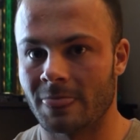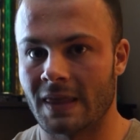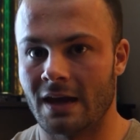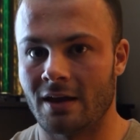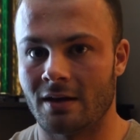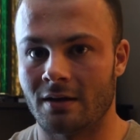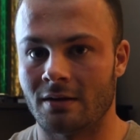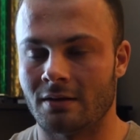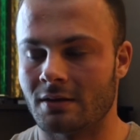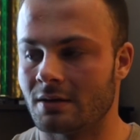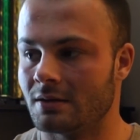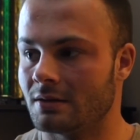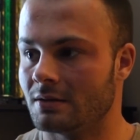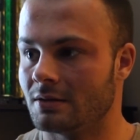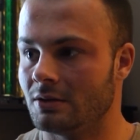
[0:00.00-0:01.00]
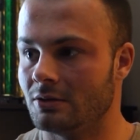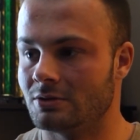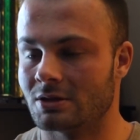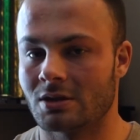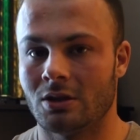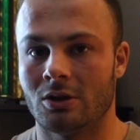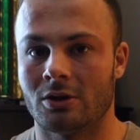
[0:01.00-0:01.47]
and you
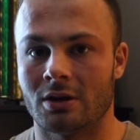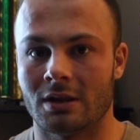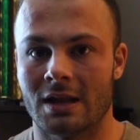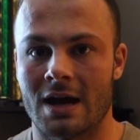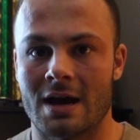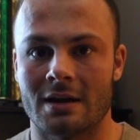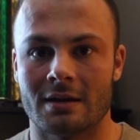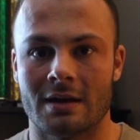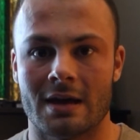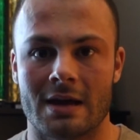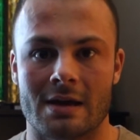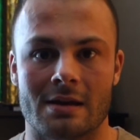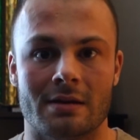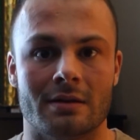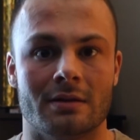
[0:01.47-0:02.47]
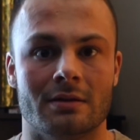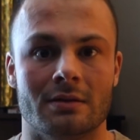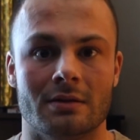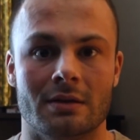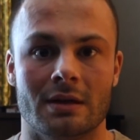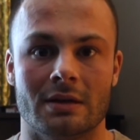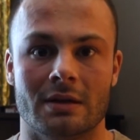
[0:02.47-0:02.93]
just learn a lot, and
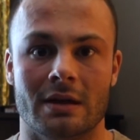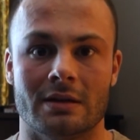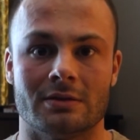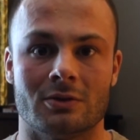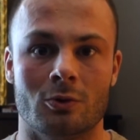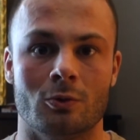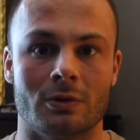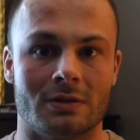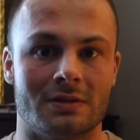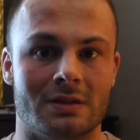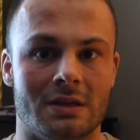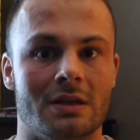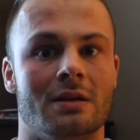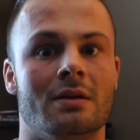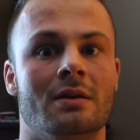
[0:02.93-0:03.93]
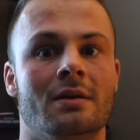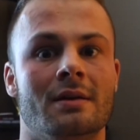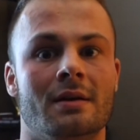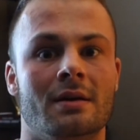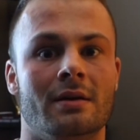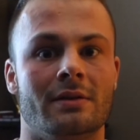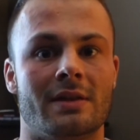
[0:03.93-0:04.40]
it's cool to see
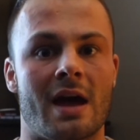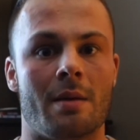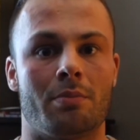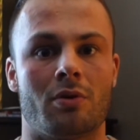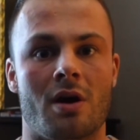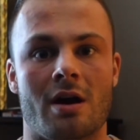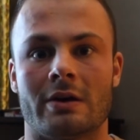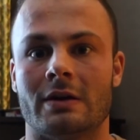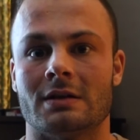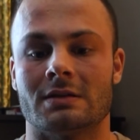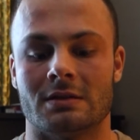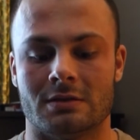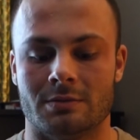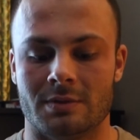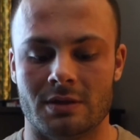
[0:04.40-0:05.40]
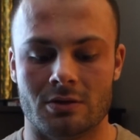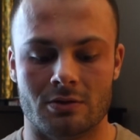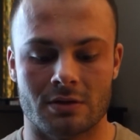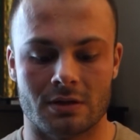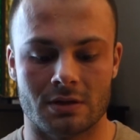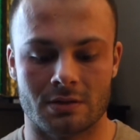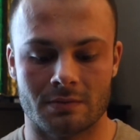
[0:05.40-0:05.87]
that progress, because I mean, you
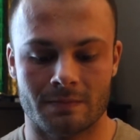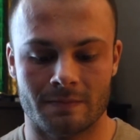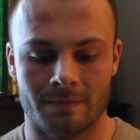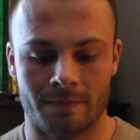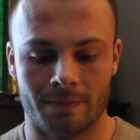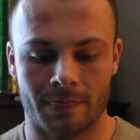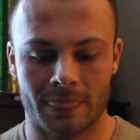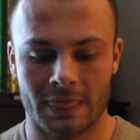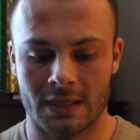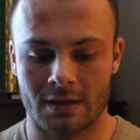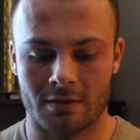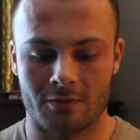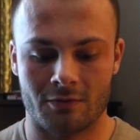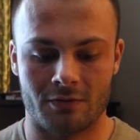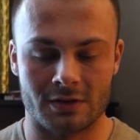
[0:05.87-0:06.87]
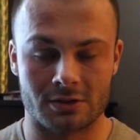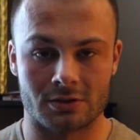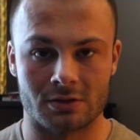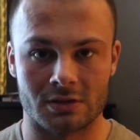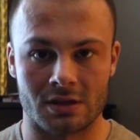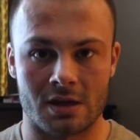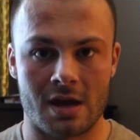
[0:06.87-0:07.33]
can
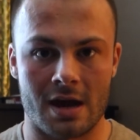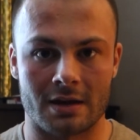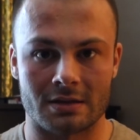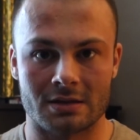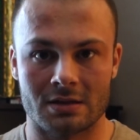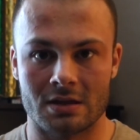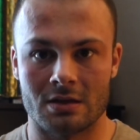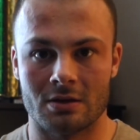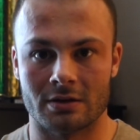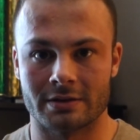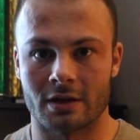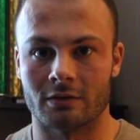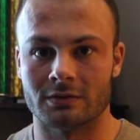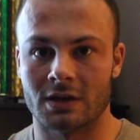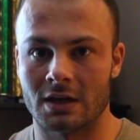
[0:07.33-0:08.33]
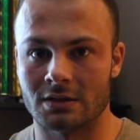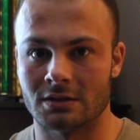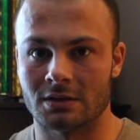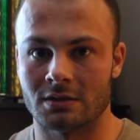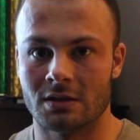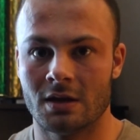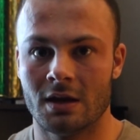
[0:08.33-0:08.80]
visually kind of see yourself
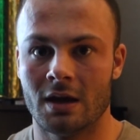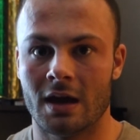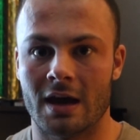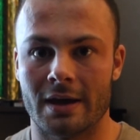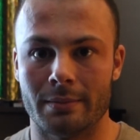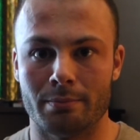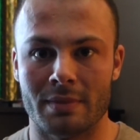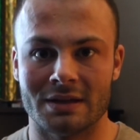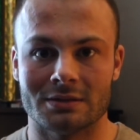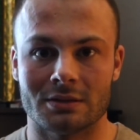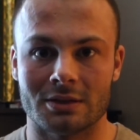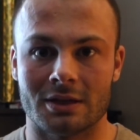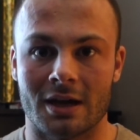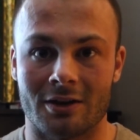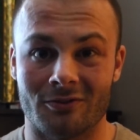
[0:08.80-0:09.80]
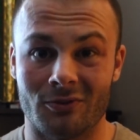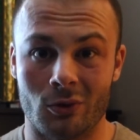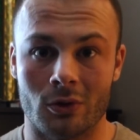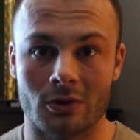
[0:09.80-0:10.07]
changing and mentally kind of feel